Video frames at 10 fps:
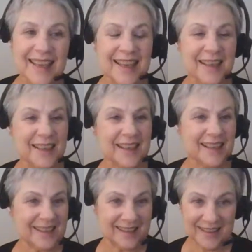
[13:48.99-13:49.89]
and
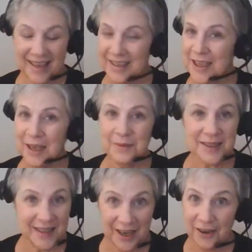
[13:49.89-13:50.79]
a lot of
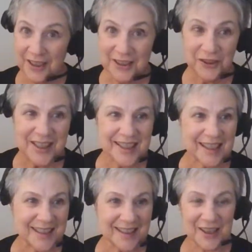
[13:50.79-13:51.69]
times they are
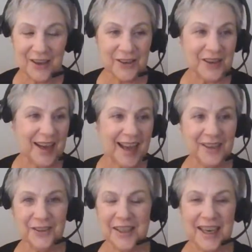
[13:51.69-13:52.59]
interested, so I
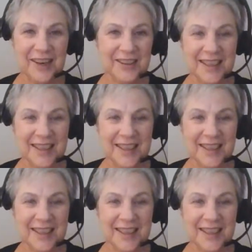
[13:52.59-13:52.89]
don't care.